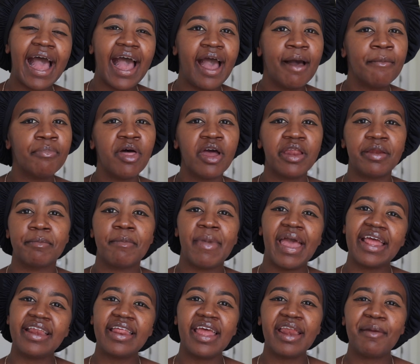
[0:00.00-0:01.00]
I'm not
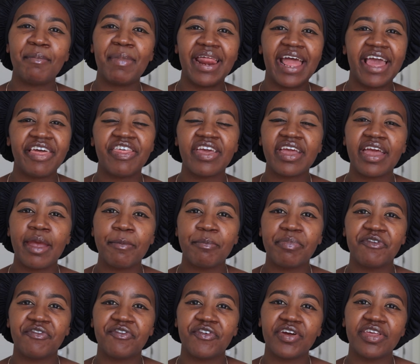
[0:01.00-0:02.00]
mad at, but I think I
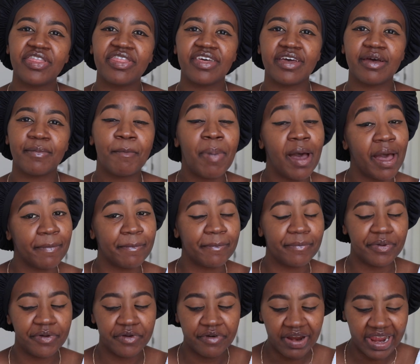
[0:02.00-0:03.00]
prefer the
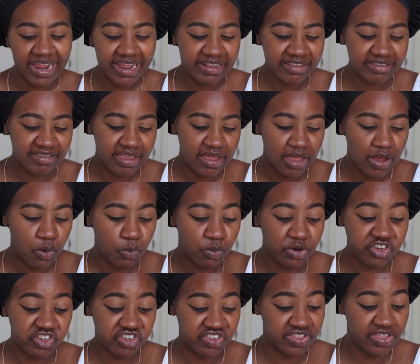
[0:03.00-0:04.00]
pump, right,
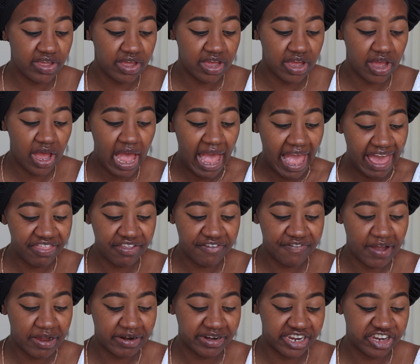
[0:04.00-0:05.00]
which the other
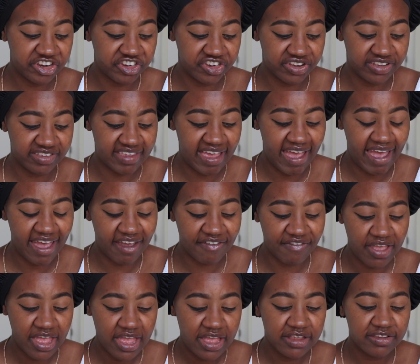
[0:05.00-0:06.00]
foundations
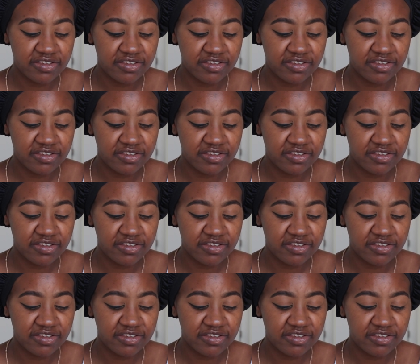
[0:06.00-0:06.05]
have.